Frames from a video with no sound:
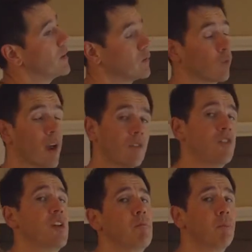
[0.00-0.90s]
revs
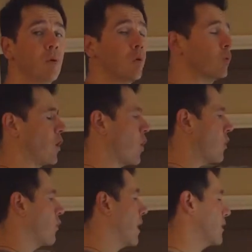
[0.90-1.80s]
and then pull the
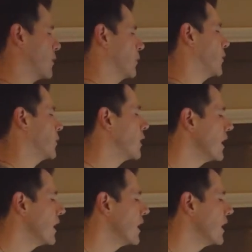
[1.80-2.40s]
whole way through.